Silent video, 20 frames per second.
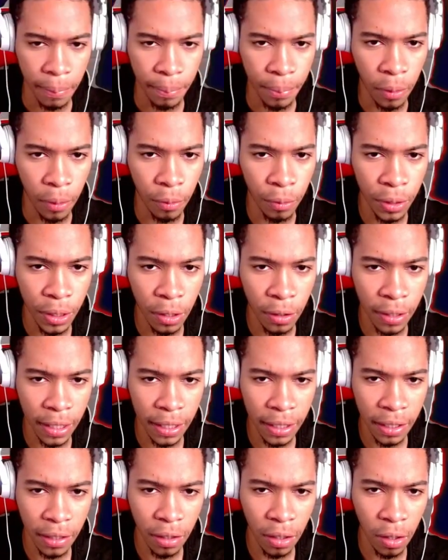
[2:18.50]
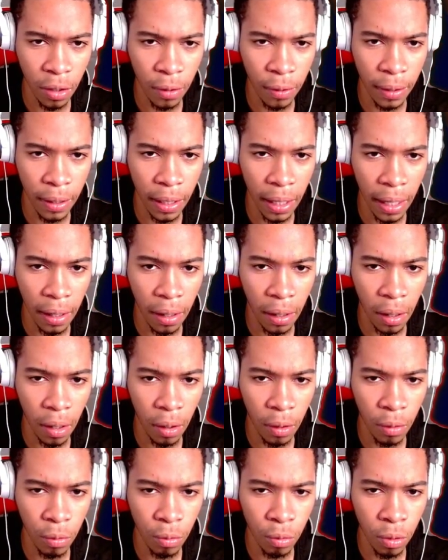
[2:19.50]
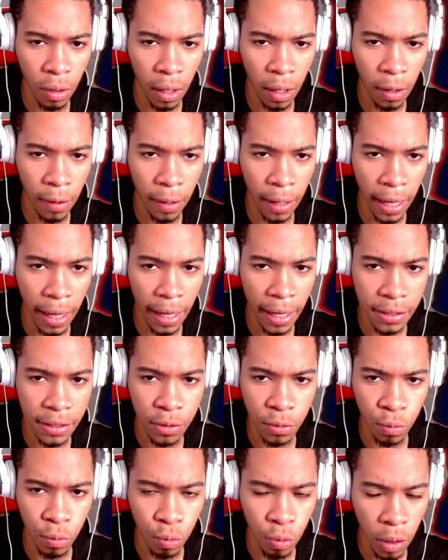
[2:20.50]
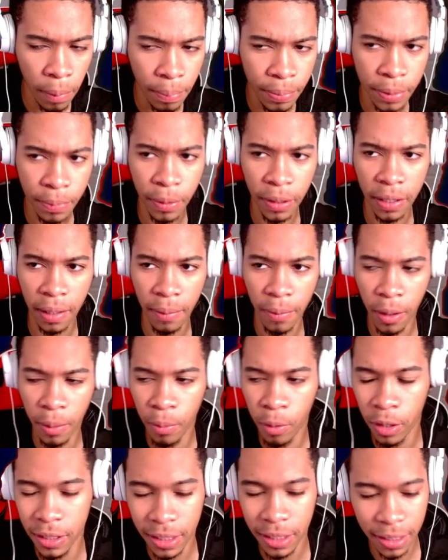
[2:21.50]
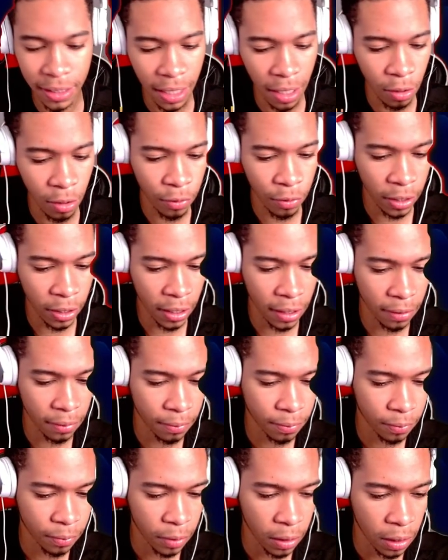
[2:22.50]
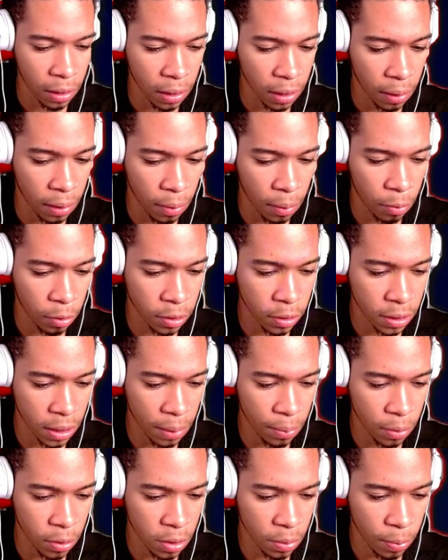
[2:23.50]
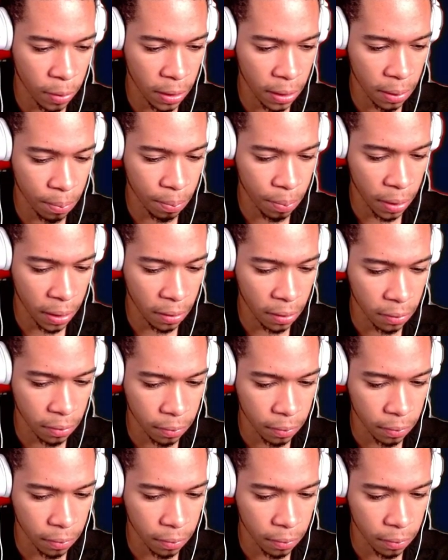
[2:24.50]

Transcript: But we are getting our our our ass whooped. But come on, boys, it's not over yet. Come on, boys, keep on spreading them paint.